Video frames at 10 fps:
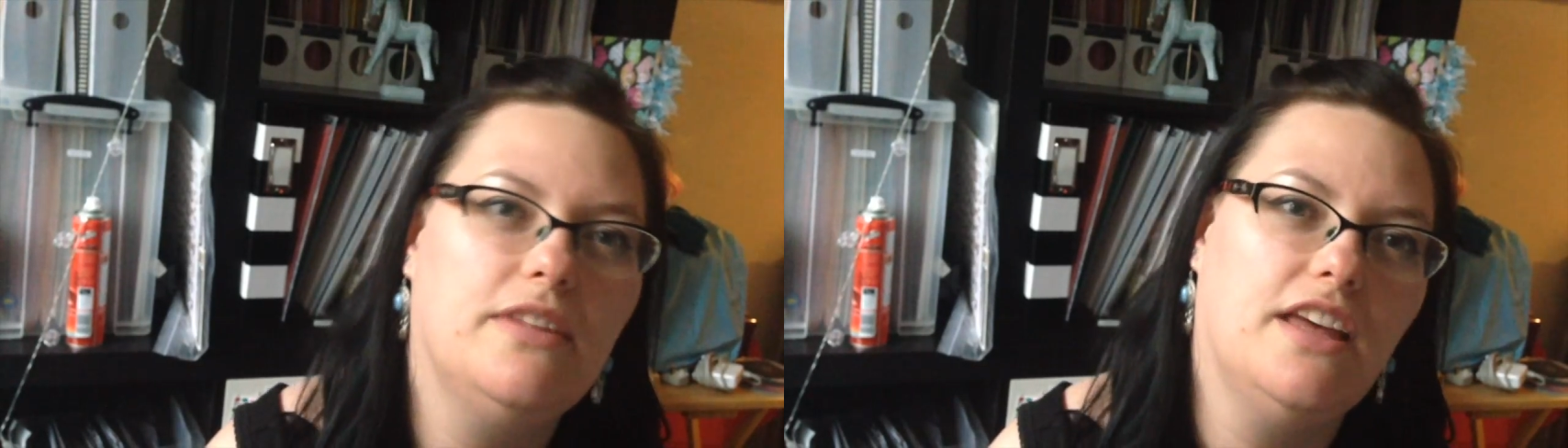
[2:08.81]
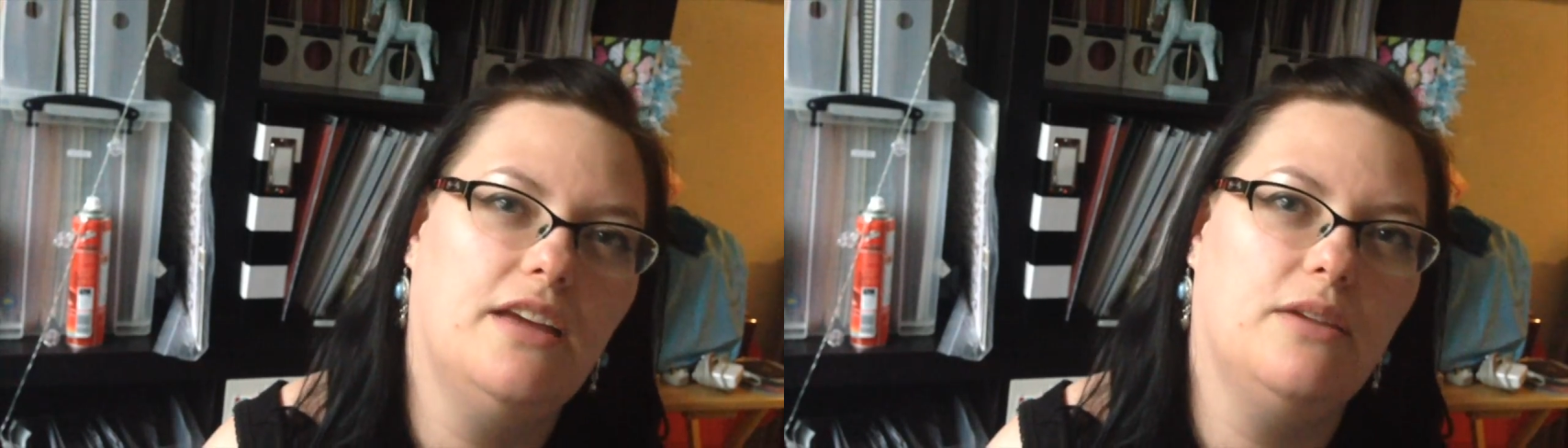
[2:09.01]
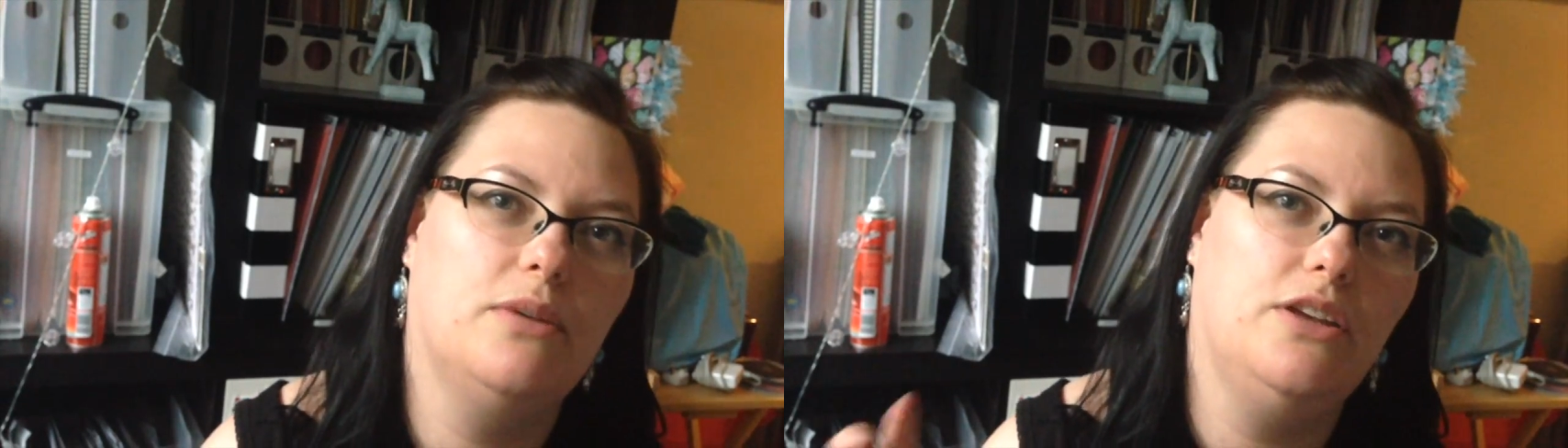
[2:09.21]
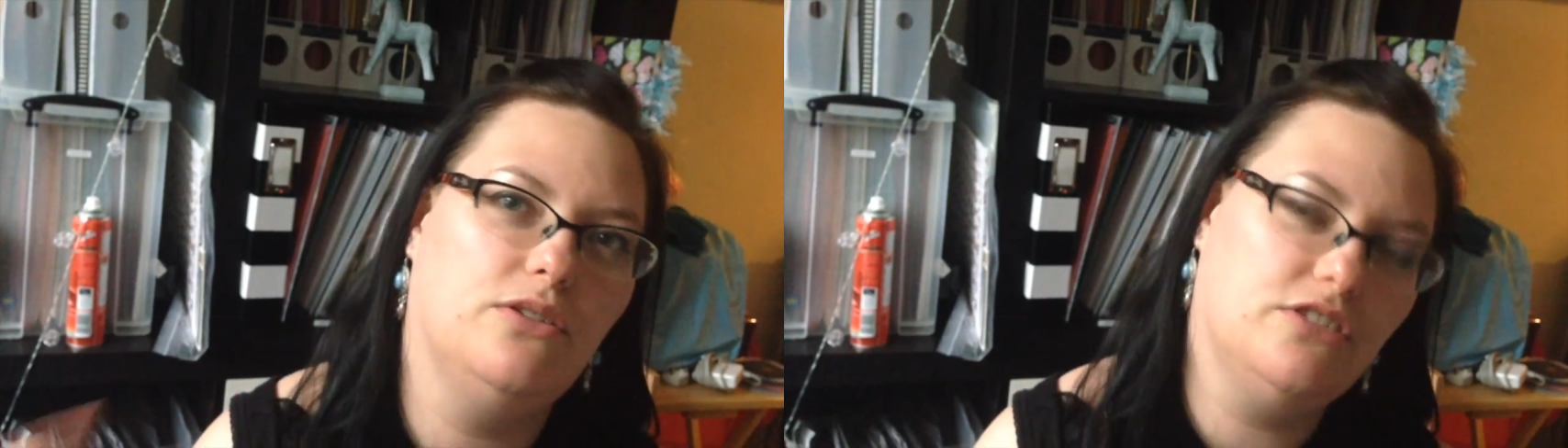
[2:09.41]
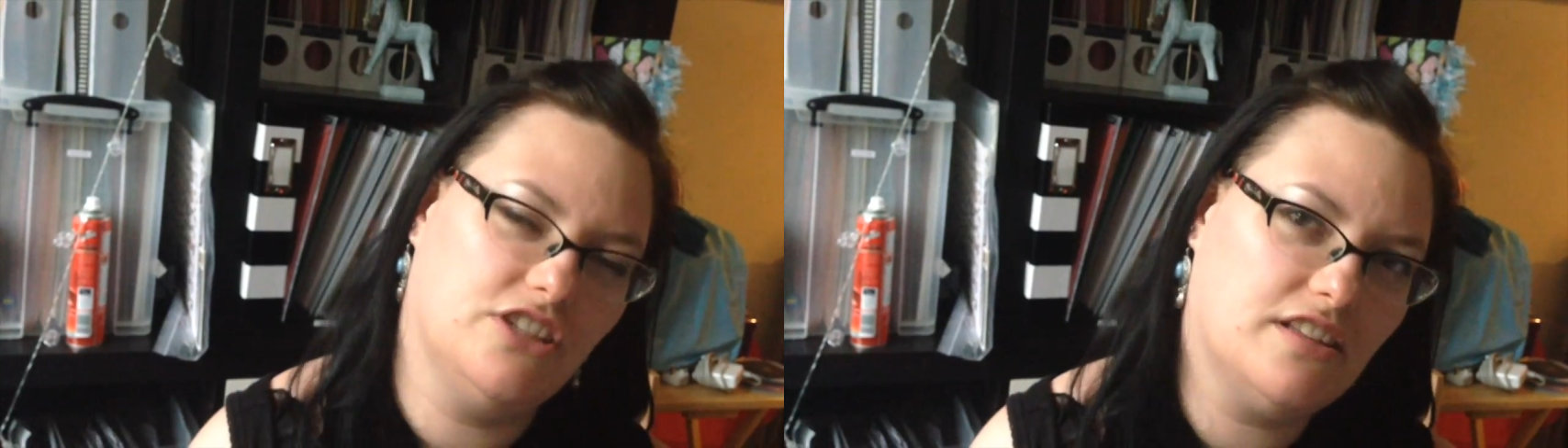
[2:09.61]
that we
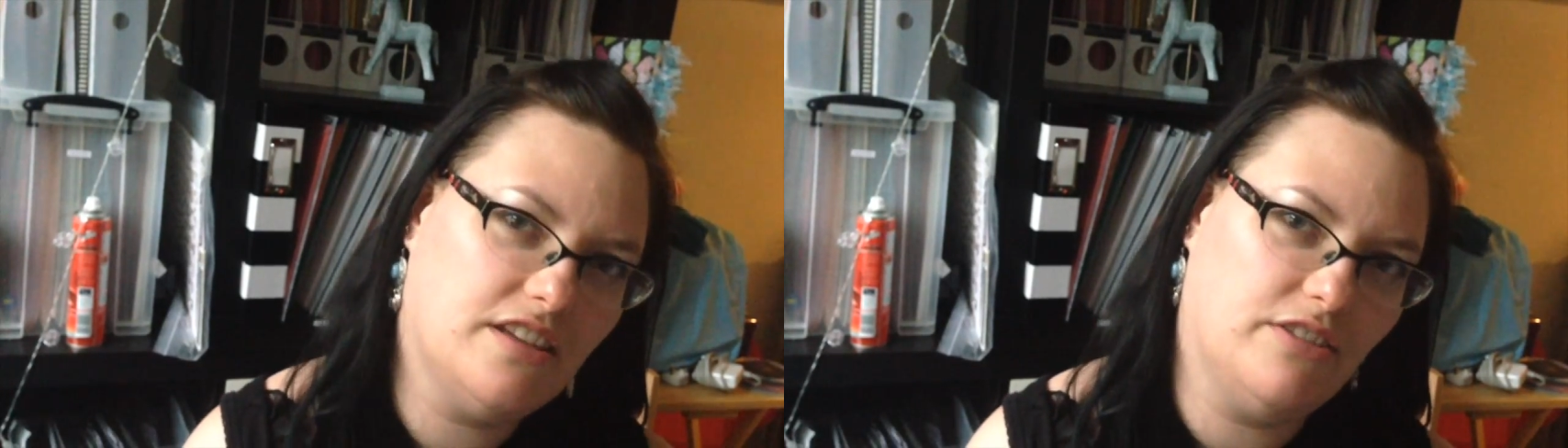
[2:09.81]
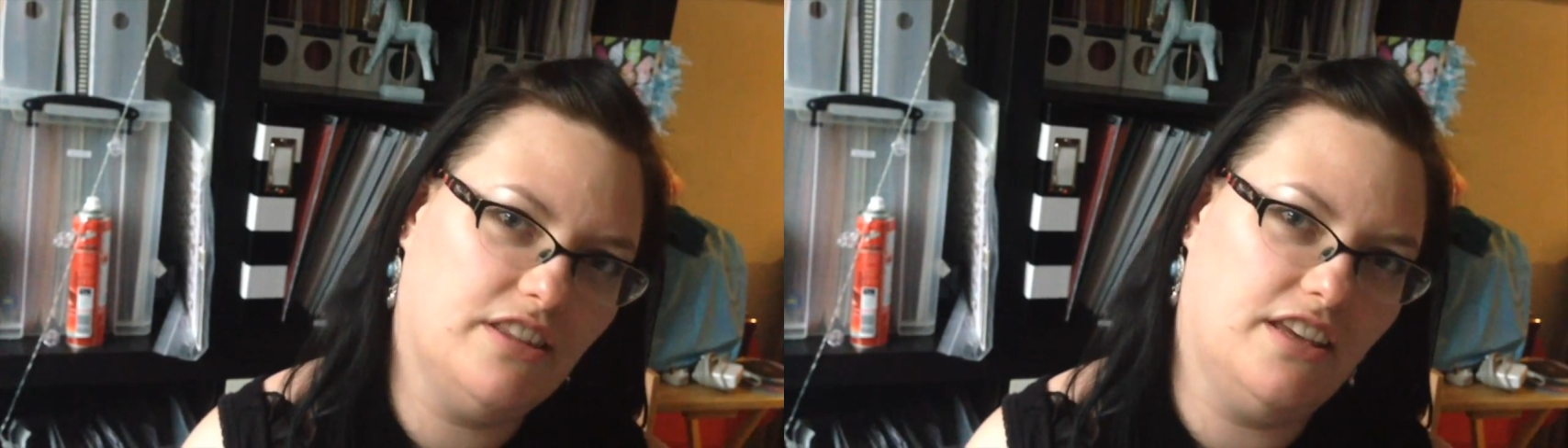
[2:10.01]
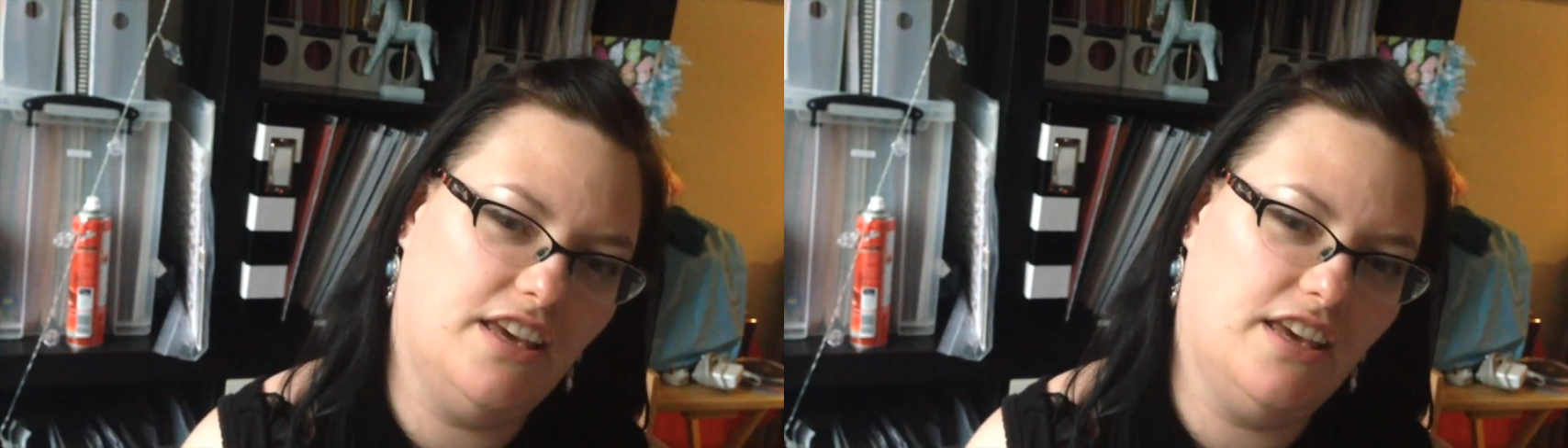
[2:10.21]
all chucked everything